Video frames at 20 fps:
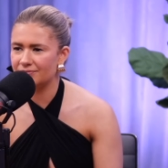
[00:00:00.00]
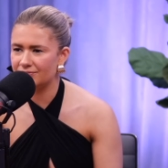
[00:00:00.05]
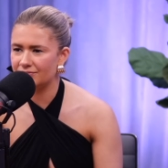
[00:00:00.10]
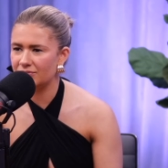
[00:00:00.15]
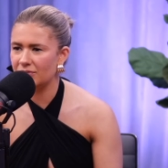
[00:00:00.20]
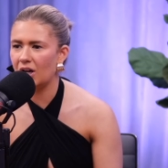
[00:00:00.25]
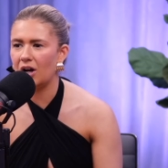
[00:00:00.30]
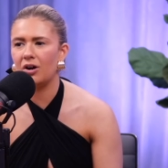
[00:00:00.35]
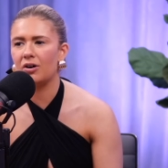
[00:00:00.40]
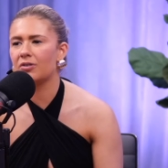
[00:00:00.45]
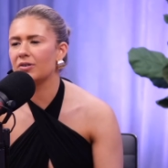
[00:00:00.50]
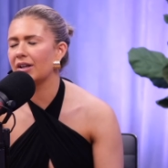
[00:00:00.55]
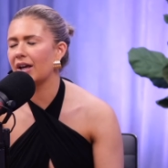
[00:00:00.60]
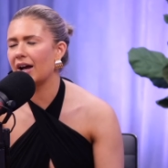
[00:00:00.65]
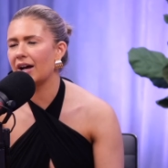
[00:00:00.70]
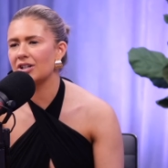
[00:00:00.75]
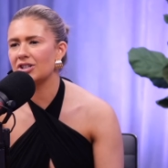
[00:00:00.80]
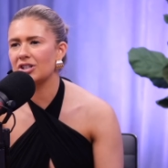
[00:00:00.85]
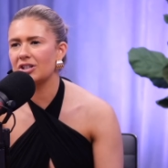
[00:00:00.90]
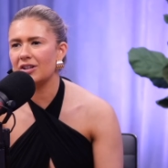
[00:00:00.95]
No,
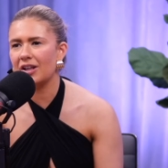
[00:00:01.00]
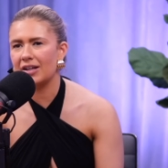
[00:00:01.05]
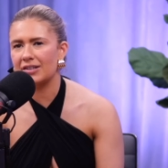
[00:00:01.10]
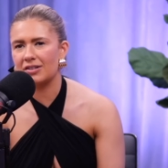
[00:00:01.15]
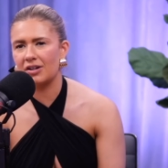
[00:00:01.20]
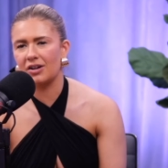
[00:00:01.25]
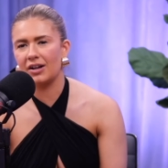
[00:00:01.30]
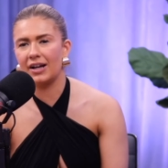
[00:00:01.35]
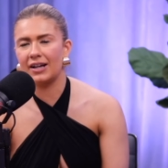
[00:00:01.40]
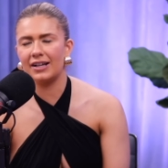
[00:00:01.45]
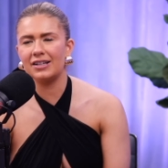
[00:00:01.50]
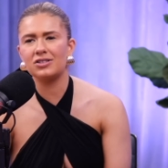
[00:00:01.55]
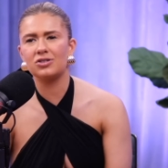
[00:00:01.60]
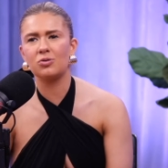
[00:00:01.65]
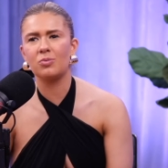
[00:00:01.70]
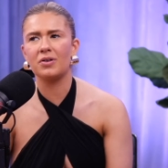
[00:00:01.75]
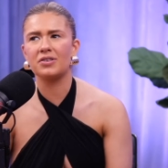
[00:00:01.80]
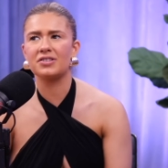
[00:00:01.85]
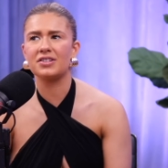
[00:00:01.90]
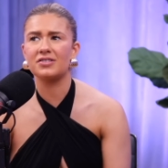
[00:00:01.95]
yeah, it shouldn't last long. I guess 2
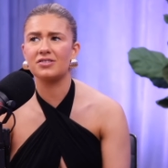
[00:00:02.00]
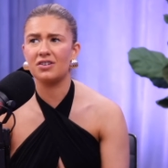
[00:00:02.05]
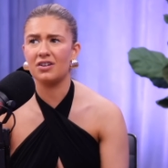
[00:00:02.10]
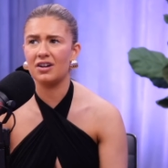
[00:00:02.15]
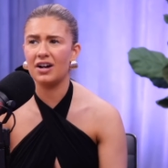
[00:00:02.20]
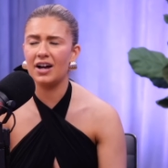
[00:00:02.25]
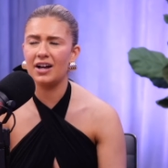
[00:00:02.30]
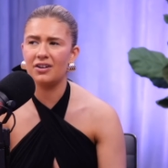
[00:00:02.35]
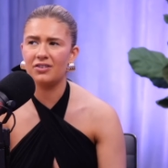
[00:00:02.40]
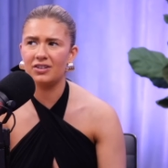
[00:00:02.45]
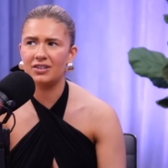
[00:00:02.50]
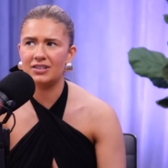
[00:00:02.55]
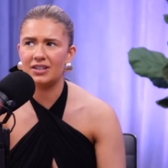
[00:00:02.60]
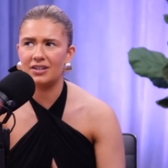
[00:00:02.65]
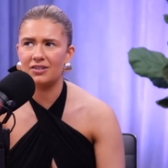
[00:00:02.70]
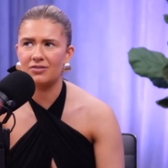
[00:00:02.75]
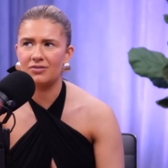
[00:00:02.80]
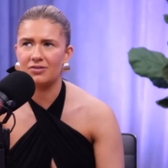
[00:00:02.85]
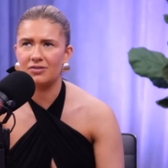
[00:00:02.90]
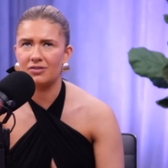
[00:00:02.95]
months is long. I only
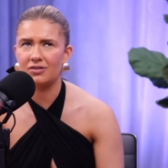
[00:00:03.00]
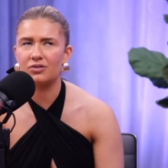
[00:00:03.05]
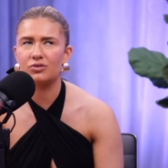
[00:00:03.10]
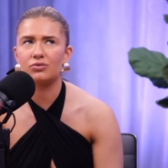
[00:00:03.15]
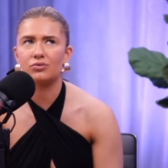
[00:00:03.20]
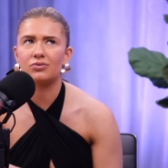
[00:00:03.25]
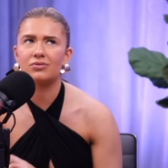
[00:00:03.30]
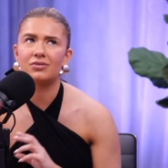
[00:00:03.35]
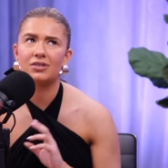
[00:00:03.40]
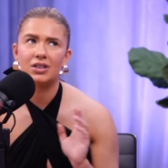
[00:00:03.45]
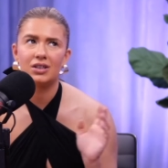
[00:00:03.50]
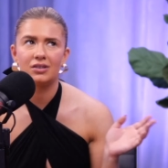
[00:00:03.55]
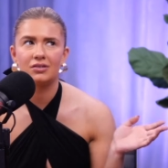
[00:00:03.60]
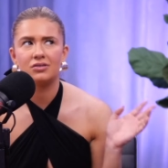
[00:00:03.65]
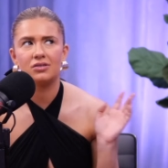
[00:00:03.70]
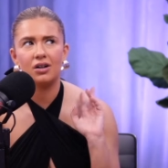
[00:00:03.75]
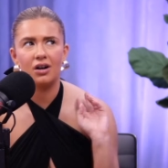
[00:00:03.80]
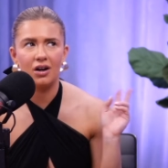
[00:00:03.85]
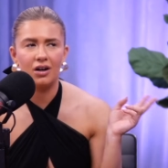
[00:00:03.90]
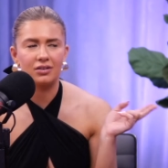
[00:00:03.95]
dated,
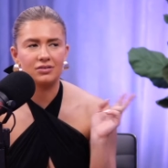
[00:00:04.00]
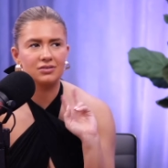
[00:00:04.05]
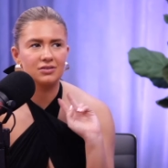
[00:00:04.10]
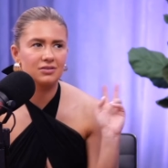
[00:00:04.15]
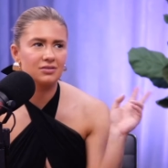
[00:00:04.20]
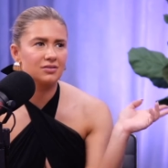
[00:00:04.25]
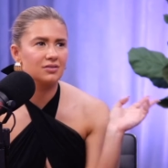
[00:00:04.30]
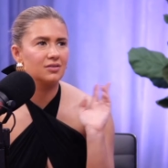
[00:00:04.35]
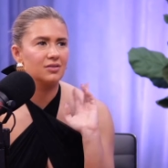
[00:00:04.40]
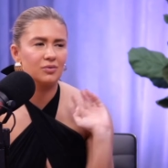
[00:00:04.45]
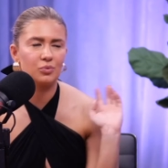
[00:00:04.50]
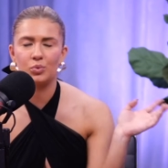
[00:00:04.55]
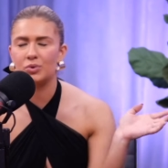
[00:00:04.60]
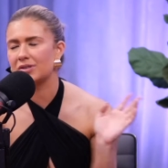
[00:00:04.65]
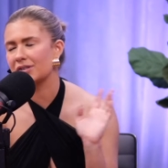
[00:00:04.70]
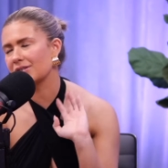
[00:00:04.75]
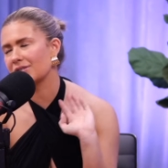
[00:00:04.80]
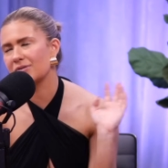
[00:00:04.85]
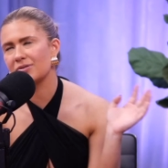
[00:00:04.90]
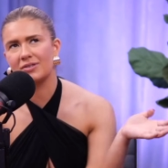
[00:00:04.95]
talked,
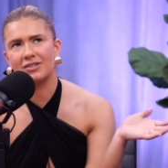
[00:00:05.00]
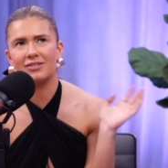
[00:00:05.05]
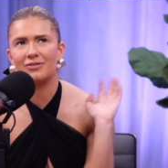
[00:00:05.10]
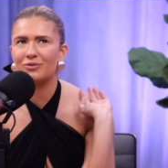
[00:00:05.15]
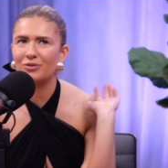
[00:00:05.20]
was exclusive,